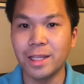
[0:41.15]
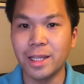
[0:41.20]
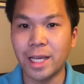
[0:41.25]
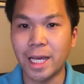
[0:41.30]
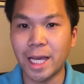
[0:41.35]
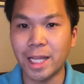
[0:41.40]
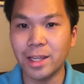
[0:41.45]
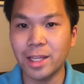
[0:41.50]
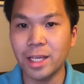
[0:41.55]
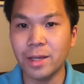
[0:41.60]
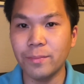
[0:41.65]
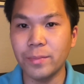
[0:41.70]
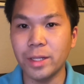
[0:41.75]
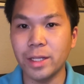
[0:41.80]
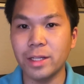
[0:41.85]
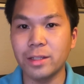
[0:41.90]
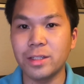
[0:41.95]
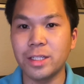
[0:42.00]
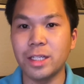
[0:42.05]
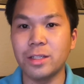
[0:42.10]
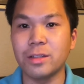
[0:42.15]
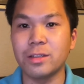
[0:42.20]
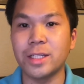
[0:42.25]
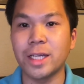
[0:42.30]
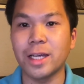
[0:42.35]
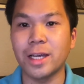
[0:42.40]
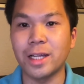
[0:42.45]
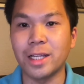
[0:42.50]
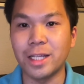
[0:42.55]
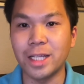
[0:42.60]
and the ability to
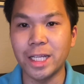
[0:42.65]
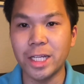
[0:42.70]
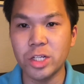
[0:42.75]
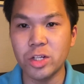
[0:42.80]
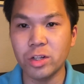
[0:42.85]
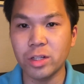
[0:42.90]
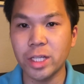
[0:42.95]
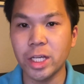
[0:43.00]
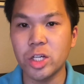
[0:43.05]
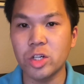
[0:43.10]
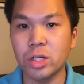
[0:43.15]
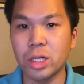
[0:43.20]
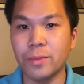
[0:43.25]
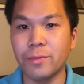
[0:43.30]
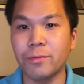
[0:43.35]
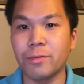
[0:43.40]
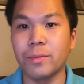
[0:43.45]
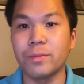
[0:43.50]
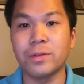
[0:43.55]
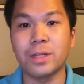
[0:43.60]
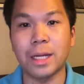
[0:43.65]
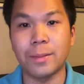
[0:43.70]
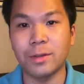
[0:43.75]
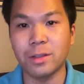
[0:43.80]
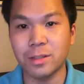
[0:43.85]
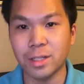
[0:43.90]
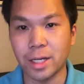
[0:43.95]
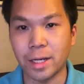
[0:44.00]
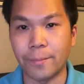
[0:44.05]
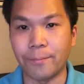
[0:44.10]
take a leisurely trip from time to
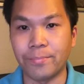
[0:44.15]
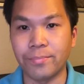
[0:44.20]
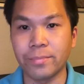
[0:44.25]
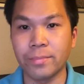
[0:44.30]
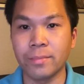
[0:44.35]
time.